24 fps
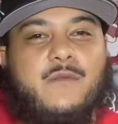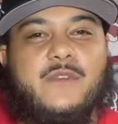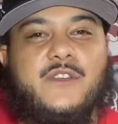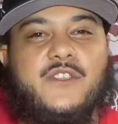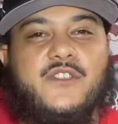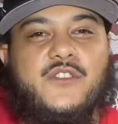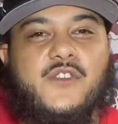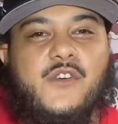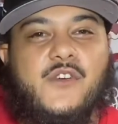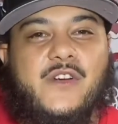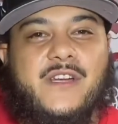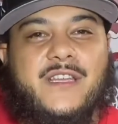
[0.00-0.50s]
with
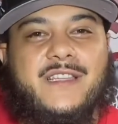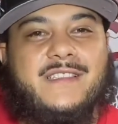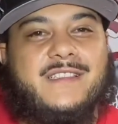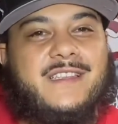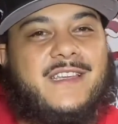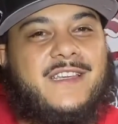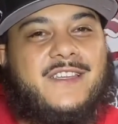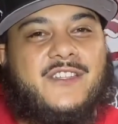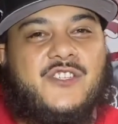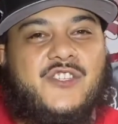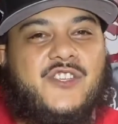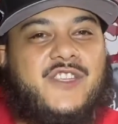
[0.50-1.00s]
Jordans?
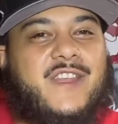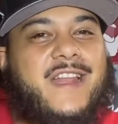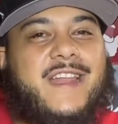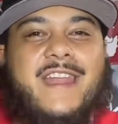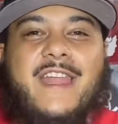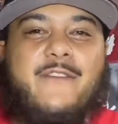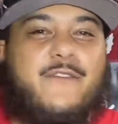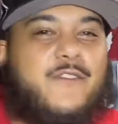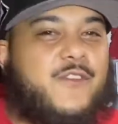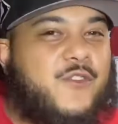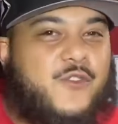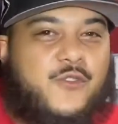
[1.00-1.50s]
Should I
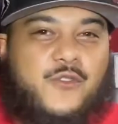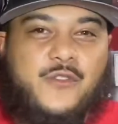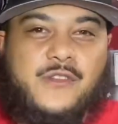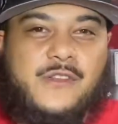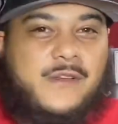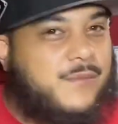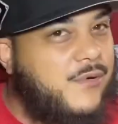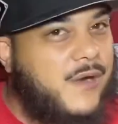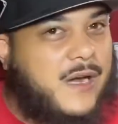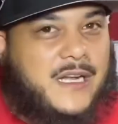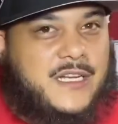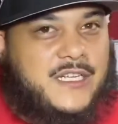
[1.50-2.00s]
never do a
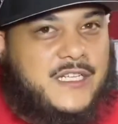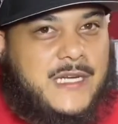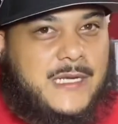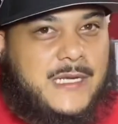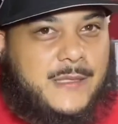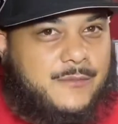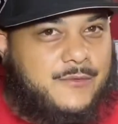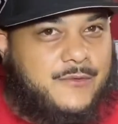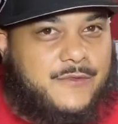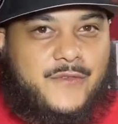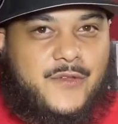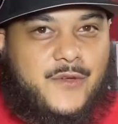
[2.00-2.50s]
LeBron
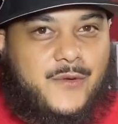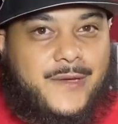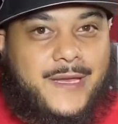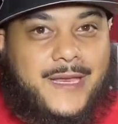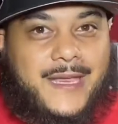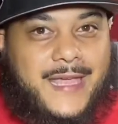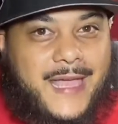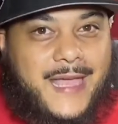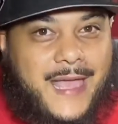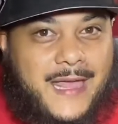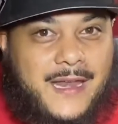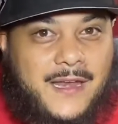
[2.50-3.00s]
James review
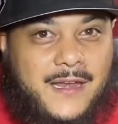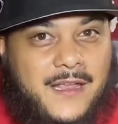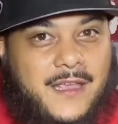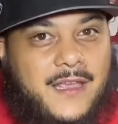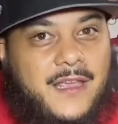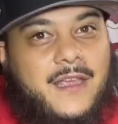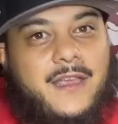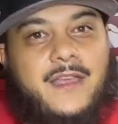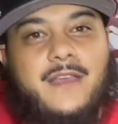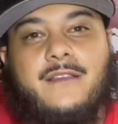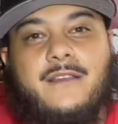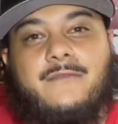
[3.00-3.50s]
again?
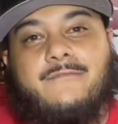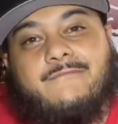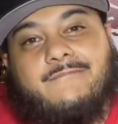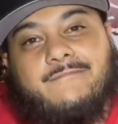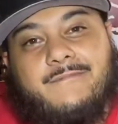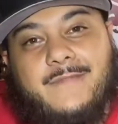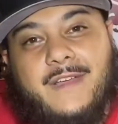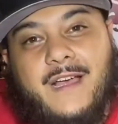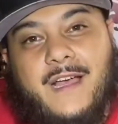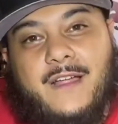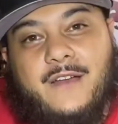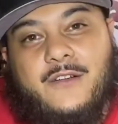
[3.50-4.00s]

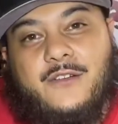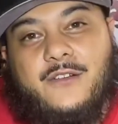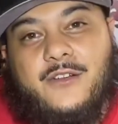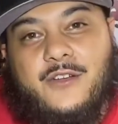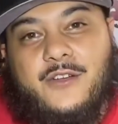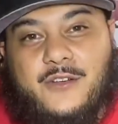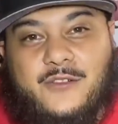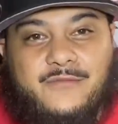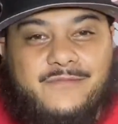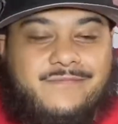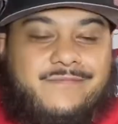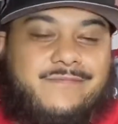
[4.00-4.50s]
I don't
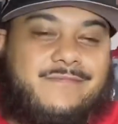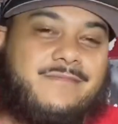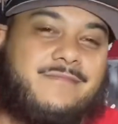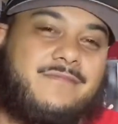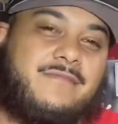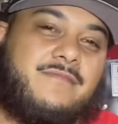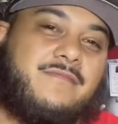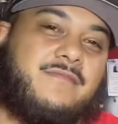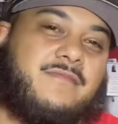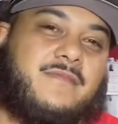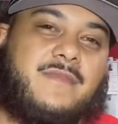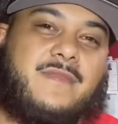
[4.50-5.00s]
know.
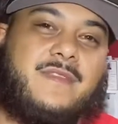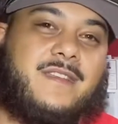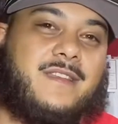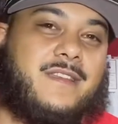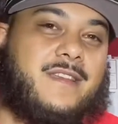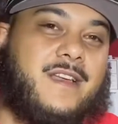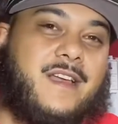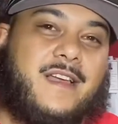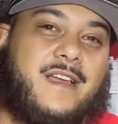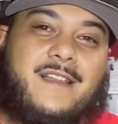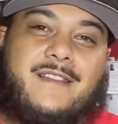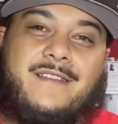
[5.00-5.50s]

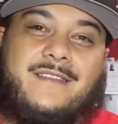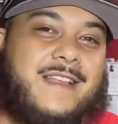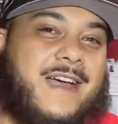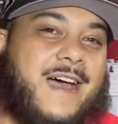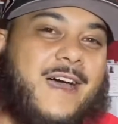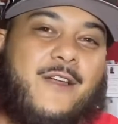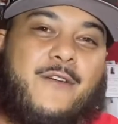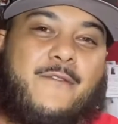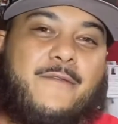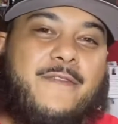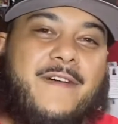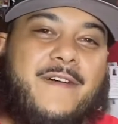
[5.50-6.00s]
I
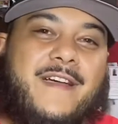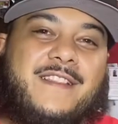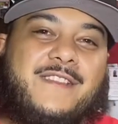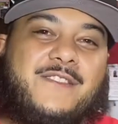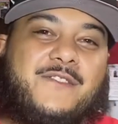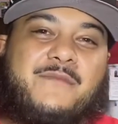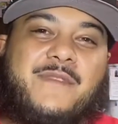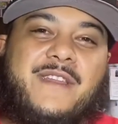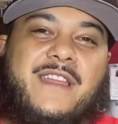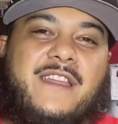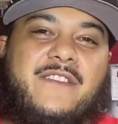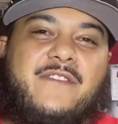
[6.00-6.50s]
don't find too
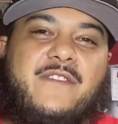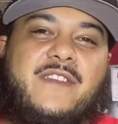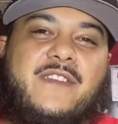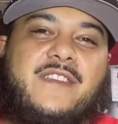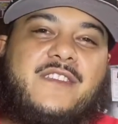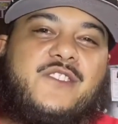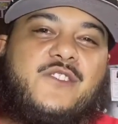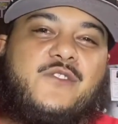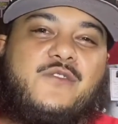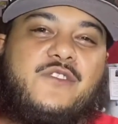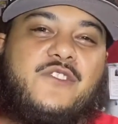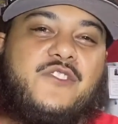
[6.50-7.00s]
many of his
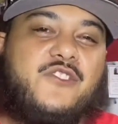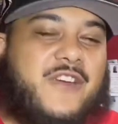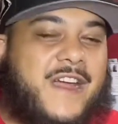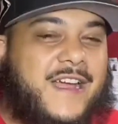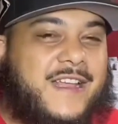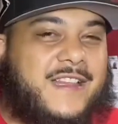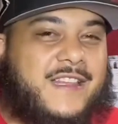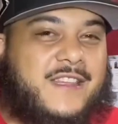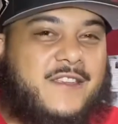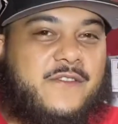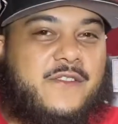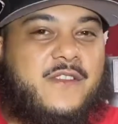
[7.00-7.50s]
shoes
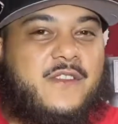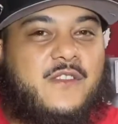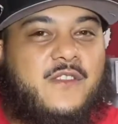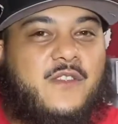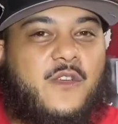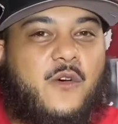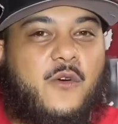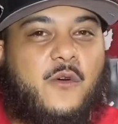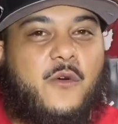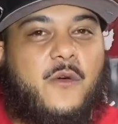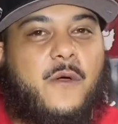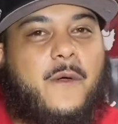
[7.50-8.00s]
attractive,
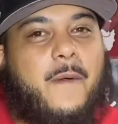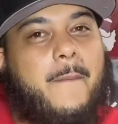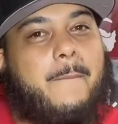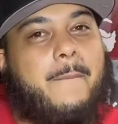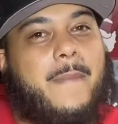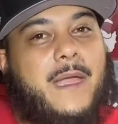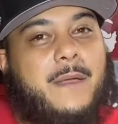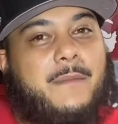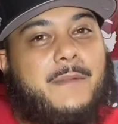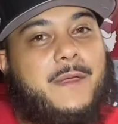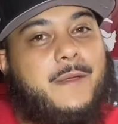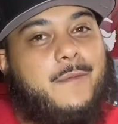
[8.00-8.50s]
so
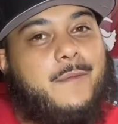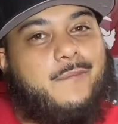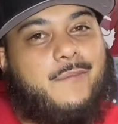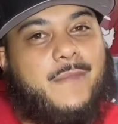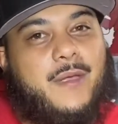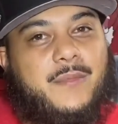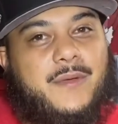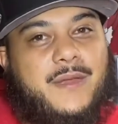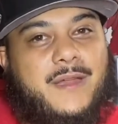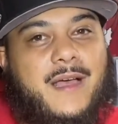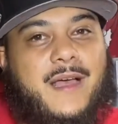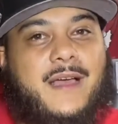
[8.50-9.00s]
maybe
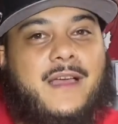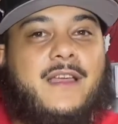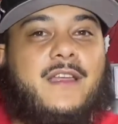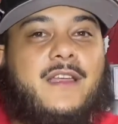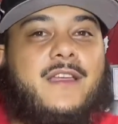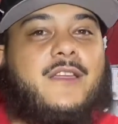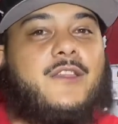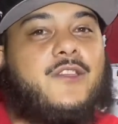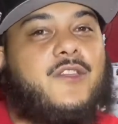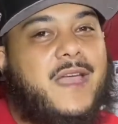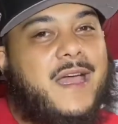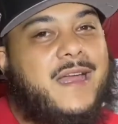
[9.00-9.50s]
not.
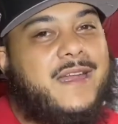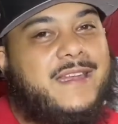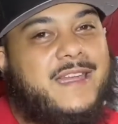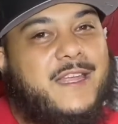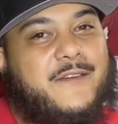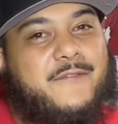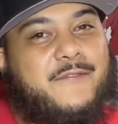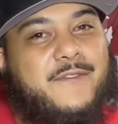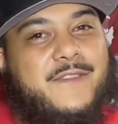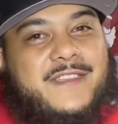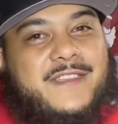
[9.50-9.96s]
You got to definitely